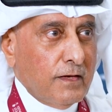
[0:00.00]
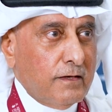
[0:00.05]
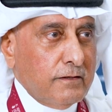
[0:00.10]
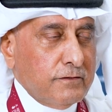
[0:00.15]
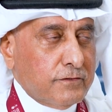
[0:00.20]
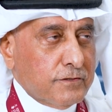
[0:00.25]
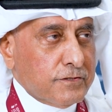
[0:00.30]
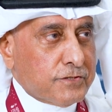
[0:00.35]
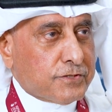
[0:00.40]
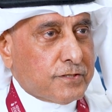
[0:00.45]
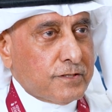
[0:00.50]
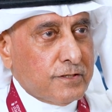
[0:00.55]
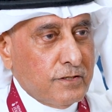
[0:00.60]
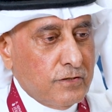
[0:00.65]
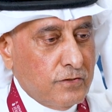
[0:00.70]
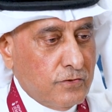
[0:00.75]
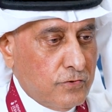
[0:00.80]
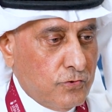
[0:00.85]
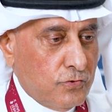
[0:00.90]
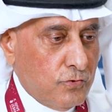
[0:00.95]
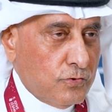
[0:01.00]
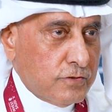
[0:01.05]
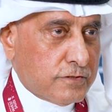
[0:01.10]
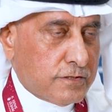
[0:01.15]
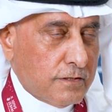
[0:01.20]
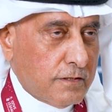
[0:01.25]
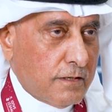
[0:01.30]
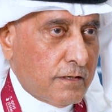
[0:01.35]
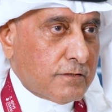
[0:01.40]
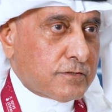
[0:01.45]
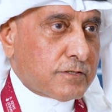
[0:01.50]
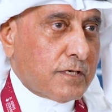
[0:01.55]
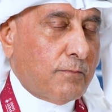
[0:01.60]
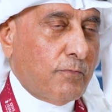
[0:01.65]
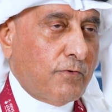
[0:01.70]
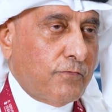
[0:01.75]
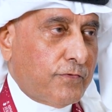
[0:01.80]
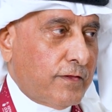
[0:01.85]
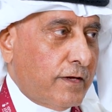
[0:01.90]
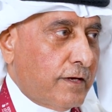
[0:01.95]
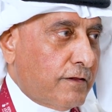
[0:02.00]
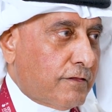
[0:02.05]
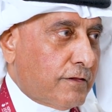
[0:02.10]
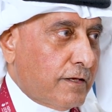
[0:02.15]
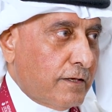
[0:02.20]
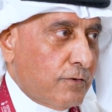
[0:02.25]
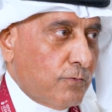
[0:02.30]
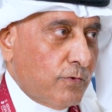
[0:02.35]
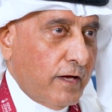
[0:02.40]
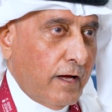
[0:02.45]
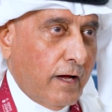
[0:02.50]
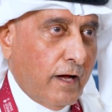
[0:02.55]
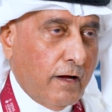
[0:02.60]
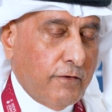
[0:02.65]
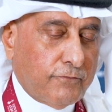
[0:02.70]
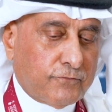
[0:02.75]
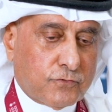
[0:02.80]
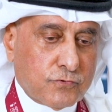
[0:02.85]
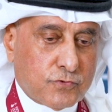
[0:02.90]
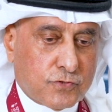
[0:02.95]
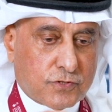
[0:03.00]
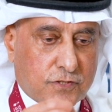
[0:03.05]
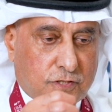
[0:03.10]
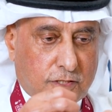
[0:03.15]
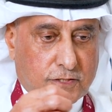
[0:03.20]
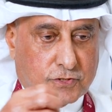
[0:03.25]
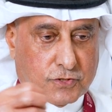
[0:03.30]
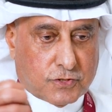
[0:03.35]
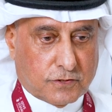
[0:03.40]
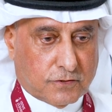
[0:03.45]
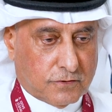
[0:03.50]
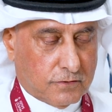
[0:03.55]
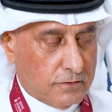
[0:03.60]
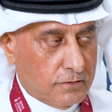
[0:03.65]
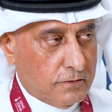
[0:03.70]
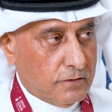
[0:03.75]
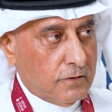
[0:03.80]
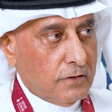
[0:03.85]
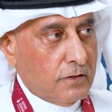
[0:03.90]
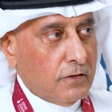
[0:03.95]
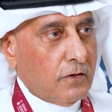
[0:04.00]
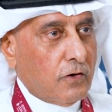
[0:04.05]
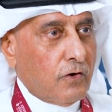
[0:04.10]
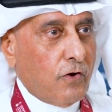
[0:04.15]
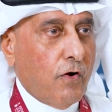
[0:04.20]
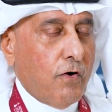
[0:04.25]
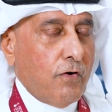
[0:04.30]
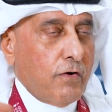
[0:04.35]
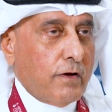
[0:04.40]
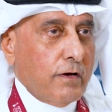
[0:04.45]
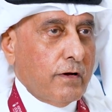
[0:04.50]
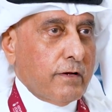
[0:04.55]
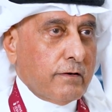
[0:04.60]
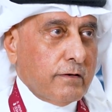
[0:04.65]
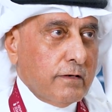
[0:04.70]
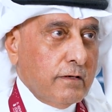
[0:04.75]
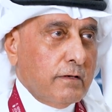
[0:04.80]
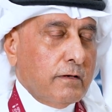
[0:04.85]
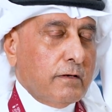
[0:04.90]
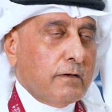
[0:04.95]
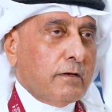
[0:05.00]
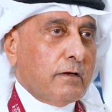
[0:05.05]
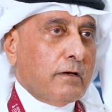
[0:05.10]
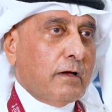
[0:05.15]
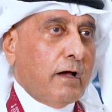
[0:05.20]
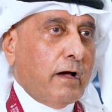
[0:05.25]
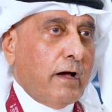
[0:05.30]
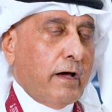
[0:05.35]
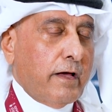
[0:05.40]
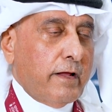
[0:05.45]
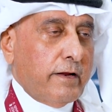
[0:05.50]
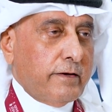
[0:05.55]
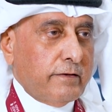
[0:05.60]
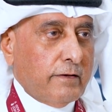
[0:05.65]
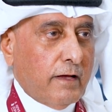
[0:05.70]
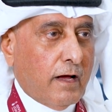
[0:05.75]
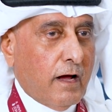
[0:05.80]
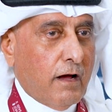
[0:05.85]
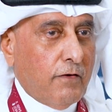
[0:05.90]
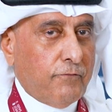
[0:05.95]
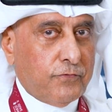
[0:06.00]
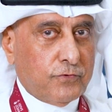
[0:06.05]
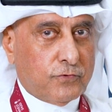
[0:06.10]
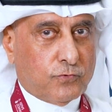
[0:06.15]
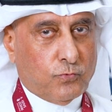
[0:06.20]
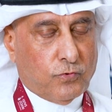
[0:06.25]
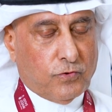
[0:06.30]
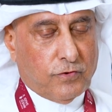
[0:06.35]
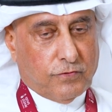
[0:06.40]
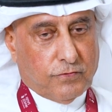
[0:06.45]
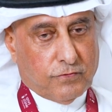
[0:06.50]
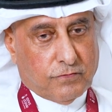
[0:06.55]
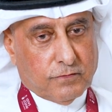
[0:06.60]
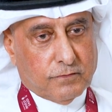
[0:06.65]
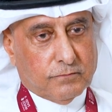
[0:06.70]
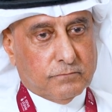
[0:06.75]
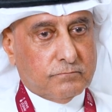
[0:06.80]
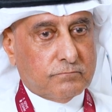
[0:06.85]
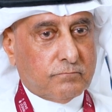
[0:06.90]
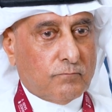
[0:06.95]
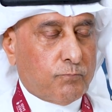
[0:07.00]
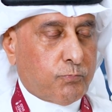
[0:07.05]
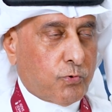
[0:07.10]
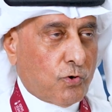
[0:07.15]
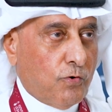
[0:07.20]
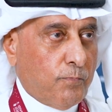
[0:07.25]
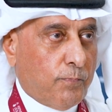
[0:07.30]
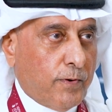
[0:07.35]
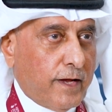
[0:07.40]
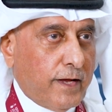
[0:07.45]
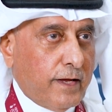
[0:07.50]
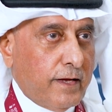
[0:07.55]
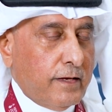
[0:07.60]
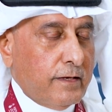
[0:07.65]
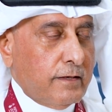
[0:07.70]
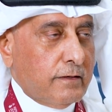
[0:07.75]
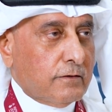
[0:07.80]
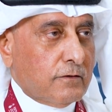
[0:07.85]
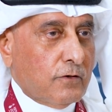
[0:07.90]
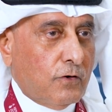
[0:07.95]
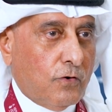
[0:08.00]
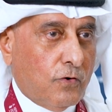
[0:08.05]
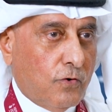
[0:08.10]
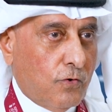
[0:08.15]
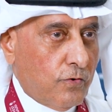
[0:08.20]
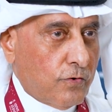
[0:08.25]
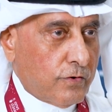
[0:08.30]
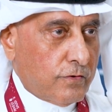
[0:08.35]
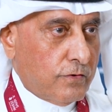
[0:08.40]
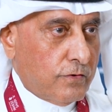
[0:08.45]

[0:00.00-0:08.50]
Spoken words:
industry using some of the ethane we have to stretch it longer and have it with propane or